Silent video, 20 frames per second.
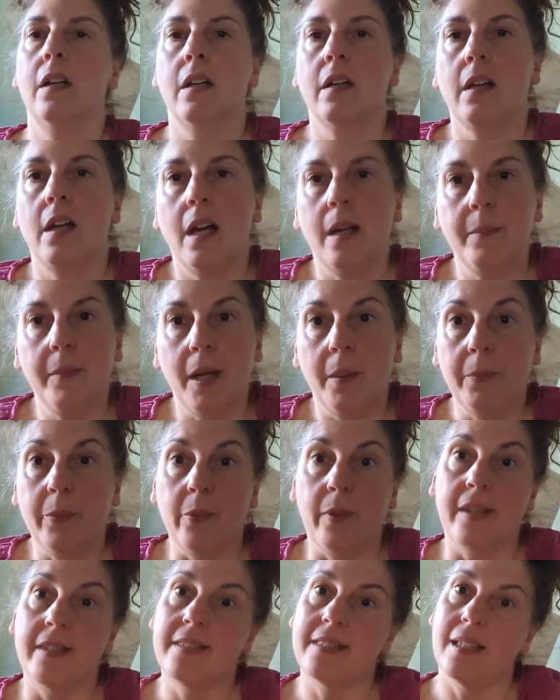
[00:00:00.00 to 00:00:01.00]
come up
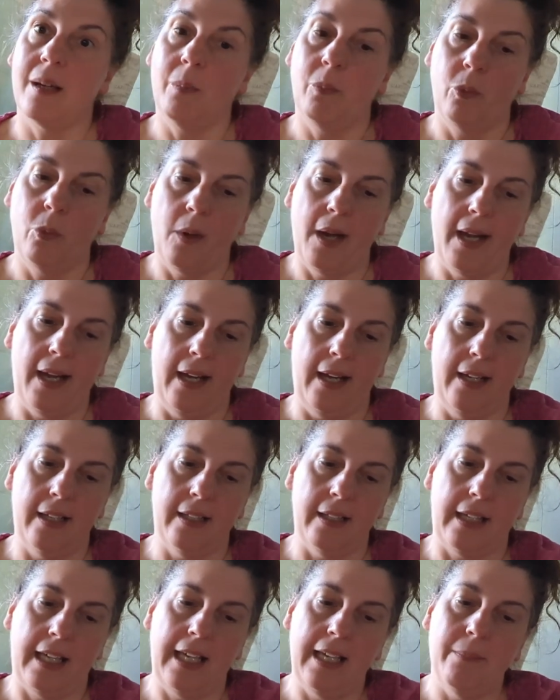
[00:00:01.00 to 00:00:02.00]
with some way
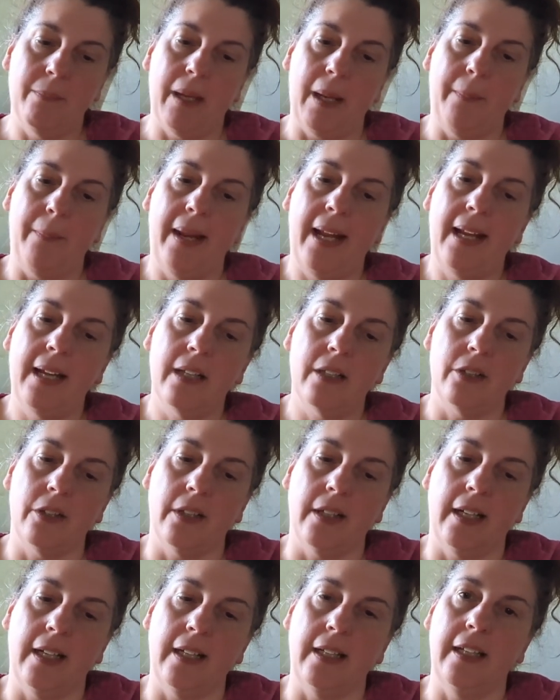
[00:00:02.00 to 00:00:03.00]
to keep my
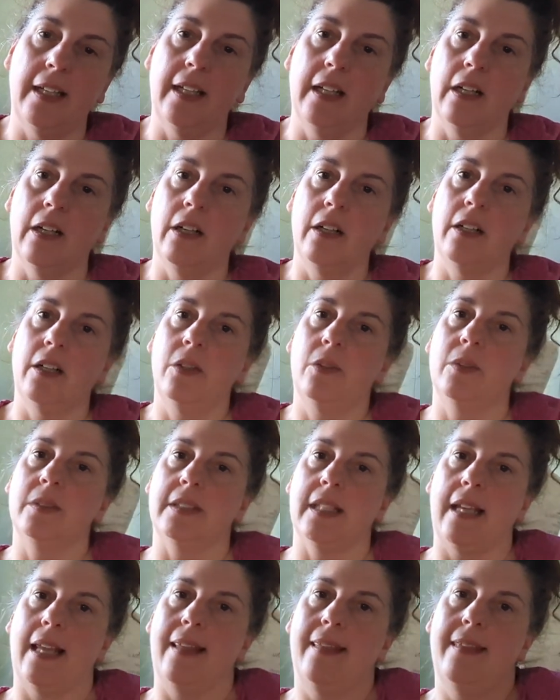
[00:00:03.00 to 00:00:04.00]
pattern in here
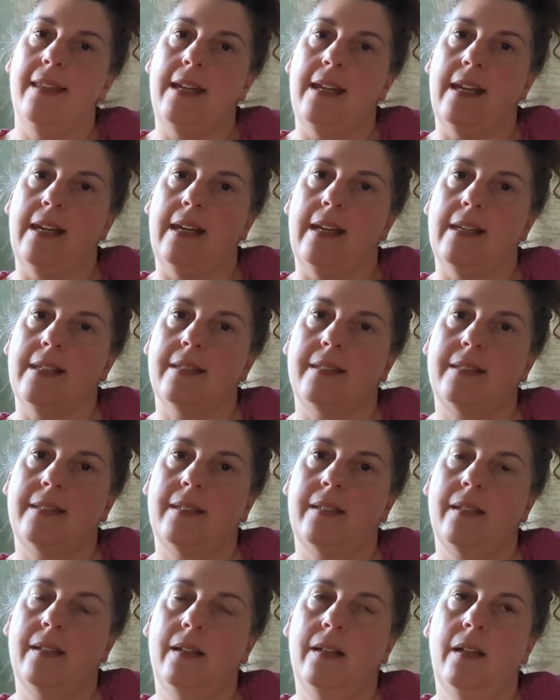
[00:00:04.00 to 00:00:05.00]
using these.
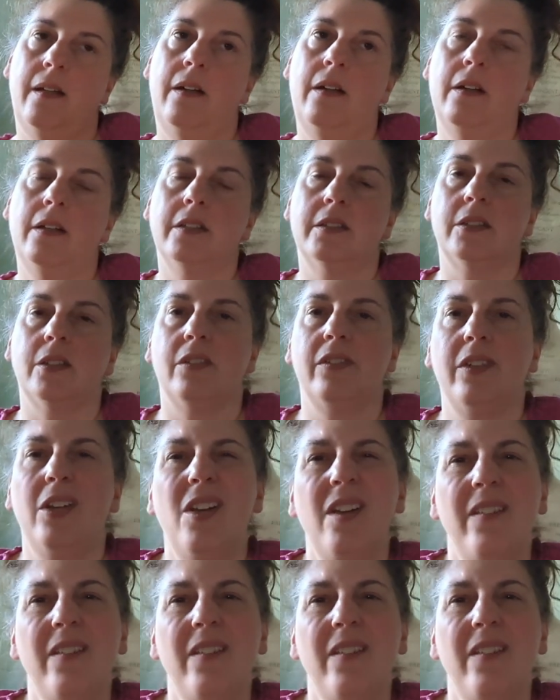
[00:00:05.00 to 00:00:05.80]
So if you